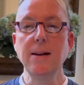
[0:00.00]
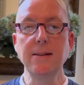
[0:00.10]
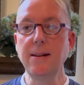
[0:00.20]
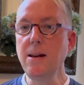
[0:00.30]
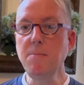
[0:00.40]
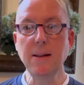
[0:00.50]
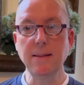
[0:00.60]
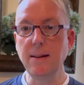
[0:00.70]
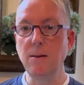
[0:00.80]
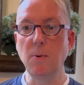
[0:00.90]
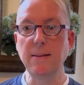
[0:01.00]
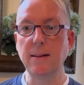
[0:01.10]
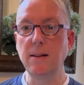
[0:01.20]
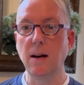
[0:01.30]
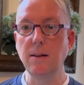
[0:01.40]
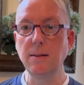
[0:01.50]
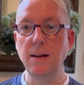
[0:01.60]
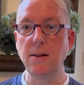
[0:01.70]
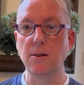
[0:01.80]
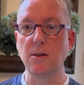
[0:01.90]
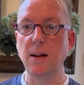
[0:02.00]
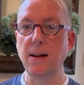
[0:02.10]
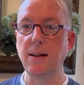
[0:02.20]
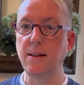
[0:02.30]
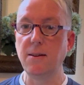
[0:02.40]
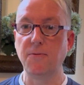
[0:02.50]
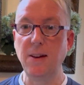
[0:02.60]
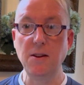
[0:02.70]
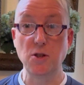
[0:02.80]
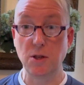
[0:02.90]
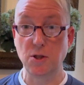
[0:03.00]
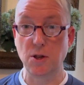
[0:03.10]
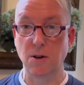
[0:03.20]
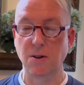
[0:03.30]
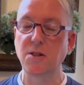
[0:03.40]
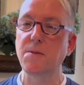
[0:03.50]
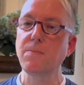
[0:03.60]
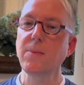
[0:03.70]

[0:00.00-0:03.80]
Timothy was a young leader in the Ephesian church,